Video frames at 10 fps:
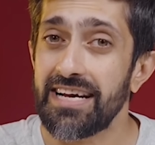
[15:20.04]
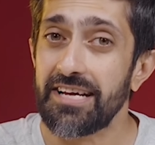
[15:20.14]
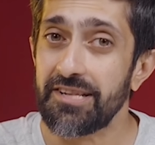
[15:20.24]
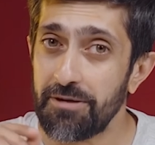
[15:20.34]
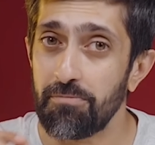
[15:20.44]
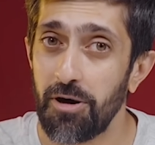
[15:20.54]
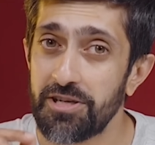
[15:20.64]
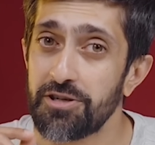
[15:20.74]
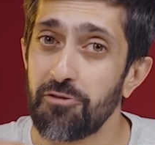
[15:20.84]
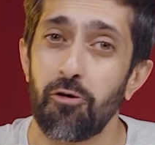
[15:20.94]
it's
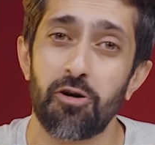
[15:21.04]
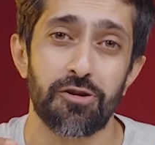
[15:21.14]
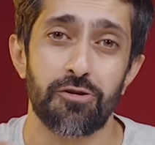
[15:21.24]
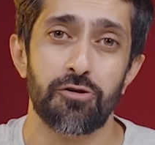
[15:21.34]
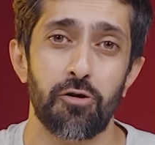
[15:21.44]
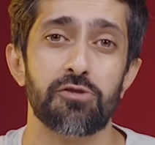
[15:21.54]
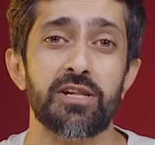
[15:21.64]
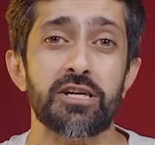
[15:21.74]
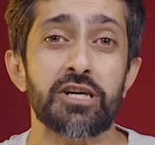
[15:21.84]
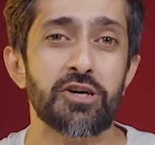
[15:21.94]
important to focus on those
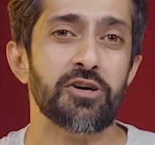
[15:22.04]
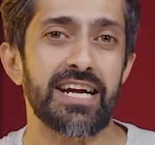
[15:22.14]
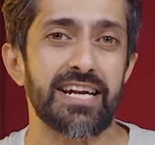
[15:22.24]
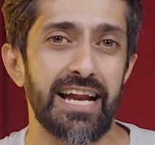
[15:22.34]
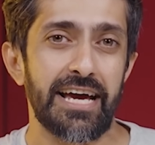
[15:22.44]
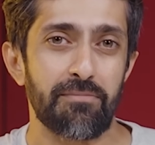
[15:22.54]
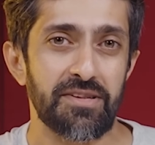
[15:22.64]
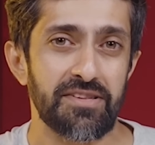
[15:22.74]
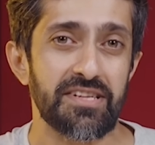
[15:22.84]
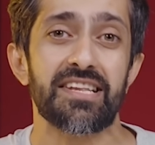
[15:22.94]
with good underlying
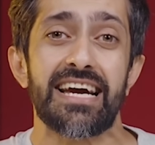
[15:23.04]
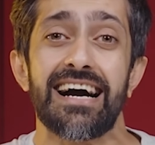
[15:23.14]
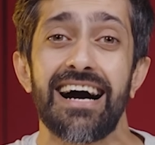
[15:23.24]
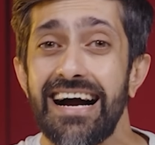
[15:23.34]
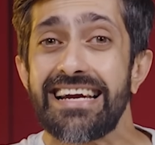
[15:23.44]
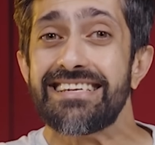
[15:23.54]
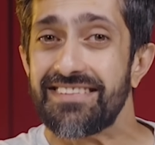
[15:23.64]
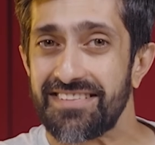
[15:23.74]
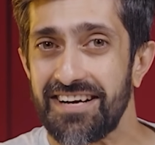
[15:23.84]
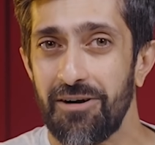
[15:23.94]
business and high
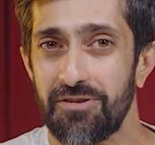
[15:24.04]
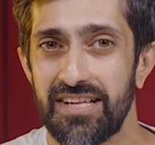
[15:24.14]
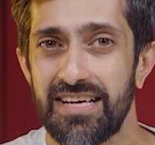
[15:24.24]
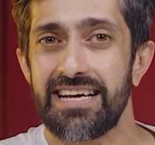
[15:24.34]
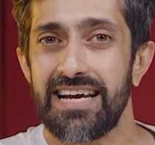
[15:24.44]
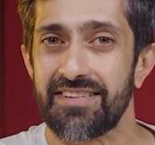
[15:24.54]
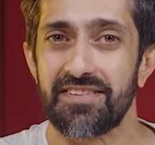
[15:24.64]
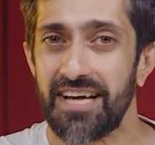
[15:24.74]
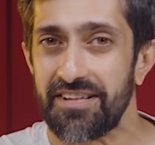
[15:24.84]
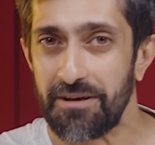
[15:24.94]
discounts,
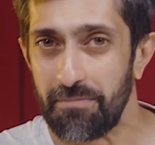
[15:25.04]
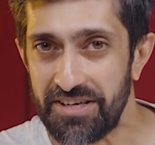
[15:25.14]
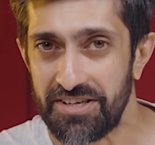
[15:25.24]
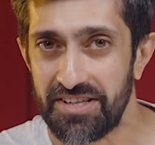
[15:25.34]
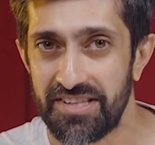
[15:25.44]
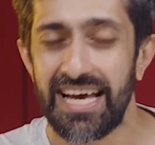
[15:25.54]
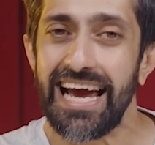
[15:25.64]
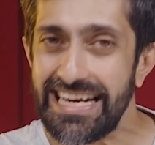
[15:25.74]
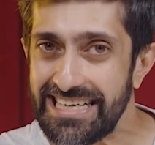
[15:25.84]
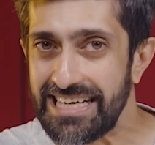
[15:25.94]
exercising patience
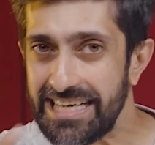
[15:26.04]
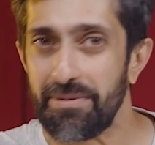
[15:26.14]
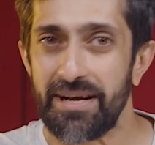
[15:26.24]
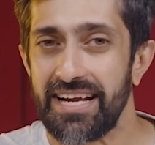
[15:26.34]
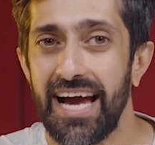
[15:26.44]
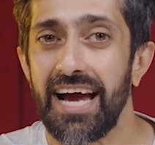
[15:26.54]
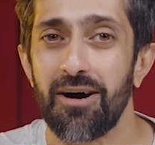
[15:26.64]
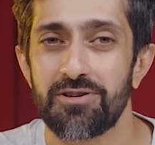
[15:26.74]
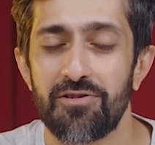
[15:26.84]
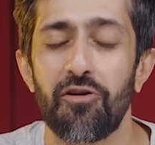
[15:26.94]
and keeping an eye
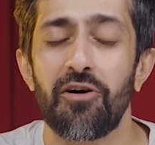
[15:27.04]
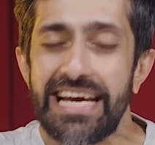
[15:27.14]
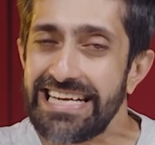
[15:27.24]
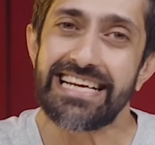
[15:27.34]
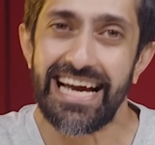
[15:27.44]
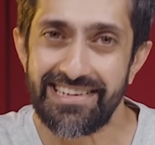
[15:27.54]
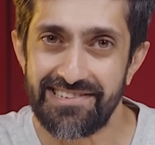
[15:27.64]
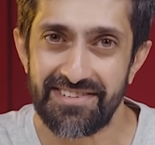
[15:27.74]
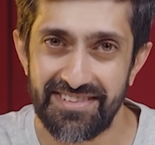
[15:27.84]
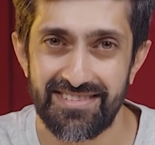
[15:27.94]
out for any
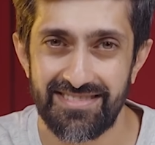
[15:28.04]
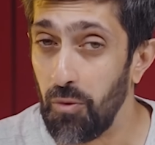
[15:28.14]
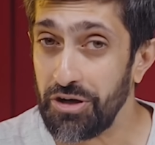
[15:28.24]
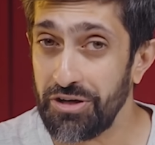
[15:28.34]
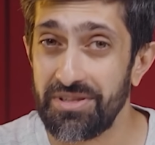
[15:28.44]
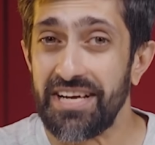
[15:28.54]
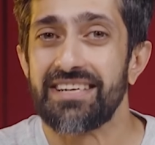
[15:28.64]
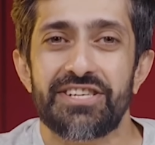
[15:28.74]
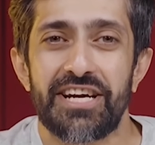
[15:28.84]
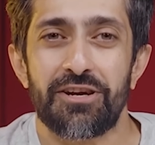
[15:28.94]
catalysts. What do you
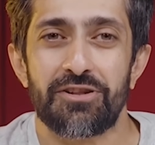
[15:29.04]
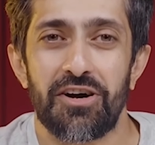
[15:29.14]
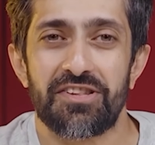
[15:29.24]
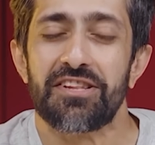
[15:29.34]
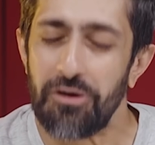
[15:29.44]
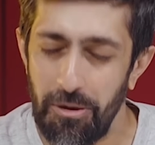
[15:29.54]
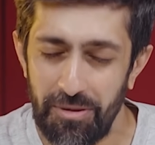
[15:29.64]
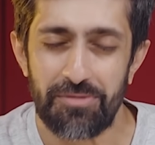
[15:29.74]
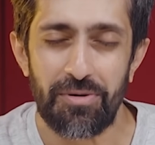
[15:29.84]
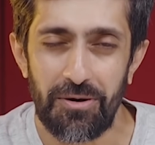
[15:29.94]
think? Share your thoughts in the
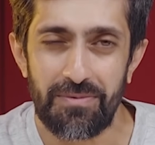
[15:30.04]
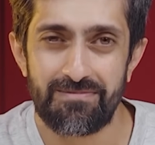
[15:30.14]
comments below.